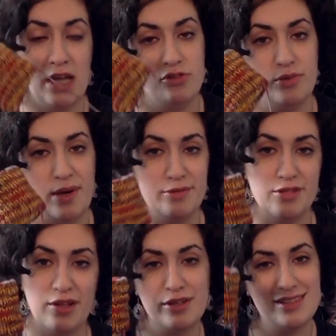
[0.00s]
So I was
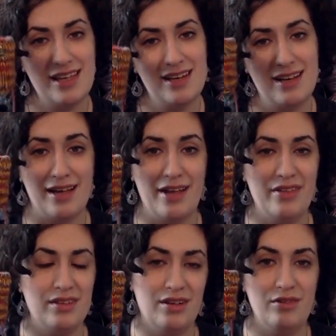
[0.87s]
all excited. I got,
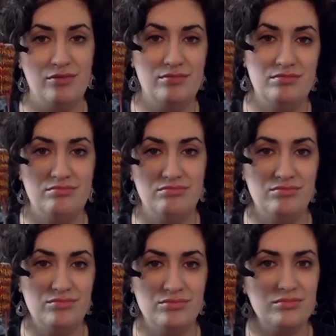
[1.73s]
you know,
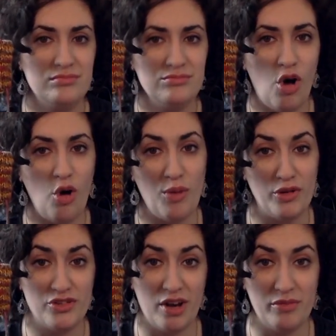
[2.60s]

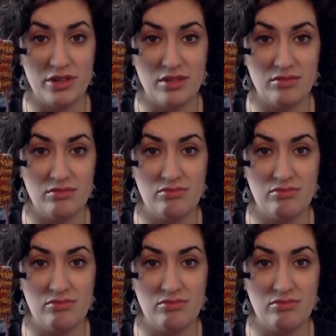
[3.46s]
almost done with the